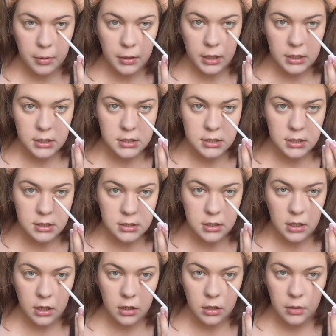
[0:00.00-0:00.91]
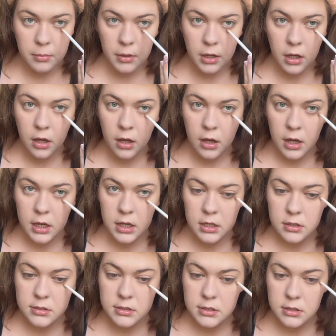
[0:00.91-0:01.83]
place this under my
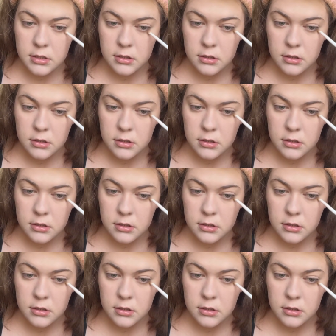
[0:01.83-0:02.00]
eyes